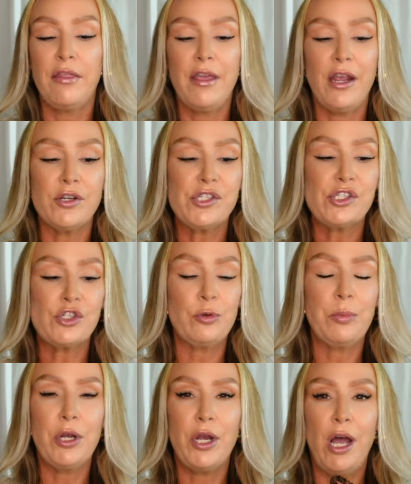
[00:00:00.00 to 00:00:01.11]
They're
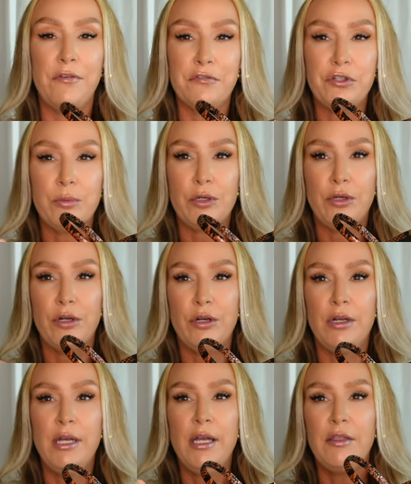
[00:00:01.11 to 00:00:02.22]
super
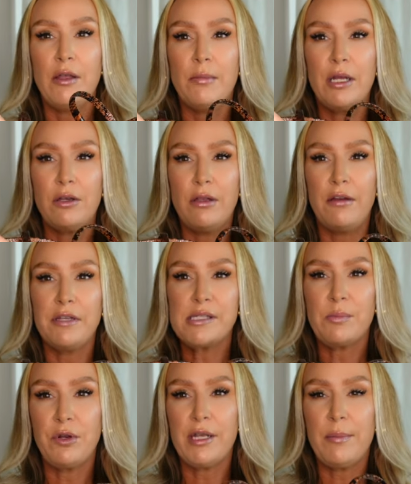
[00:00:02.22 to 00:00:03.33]
comfortable. The middle of it's
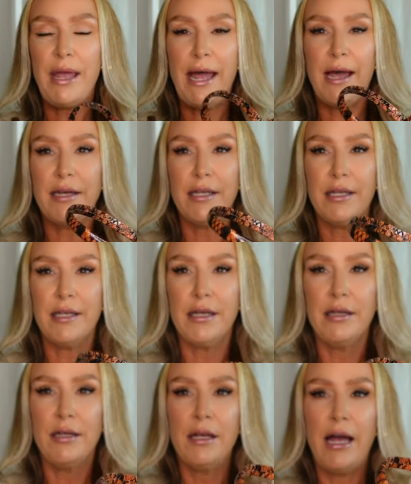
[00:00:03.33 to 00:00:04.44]
pretty padded.
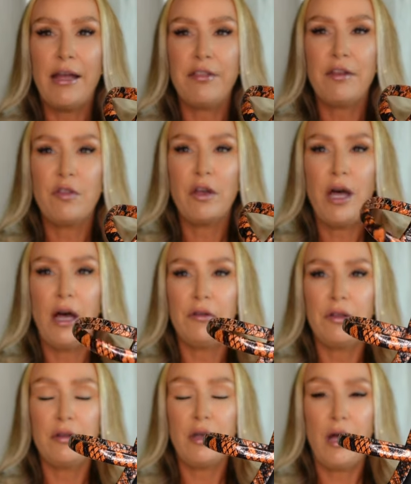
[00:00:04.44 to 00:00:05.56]
I think the
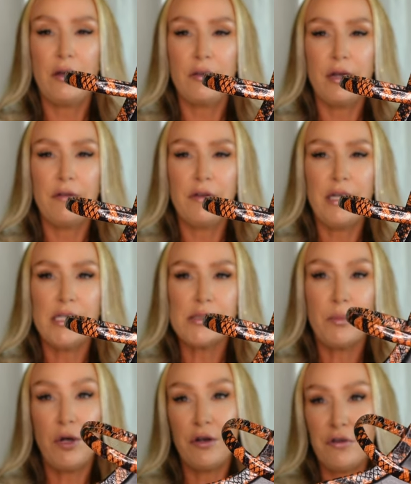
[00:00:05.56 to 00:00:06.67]
color of it is
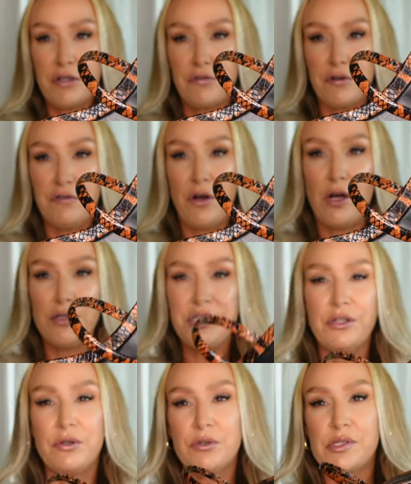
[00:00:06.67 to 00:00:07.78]
perfect for fall
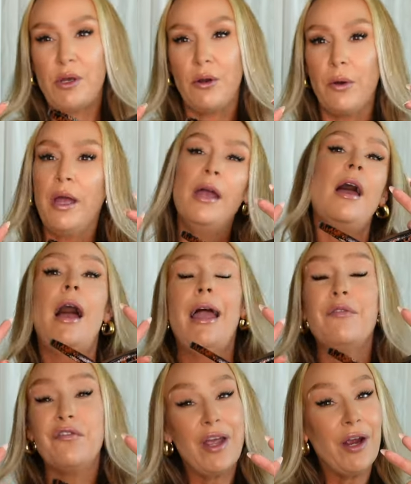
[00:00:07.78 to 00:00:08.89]
too, so
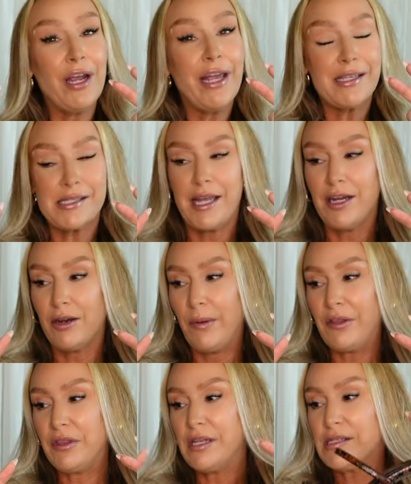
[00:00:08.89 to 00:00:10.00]
I'm very excited
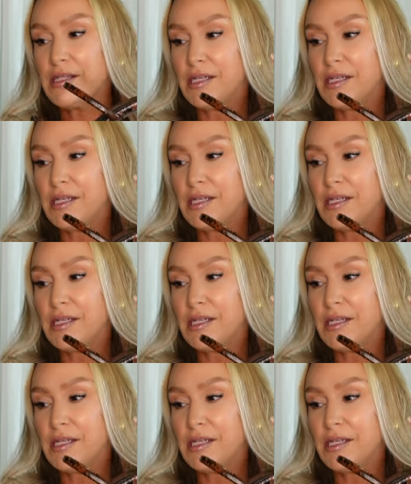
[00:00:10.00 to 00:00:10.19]
about these.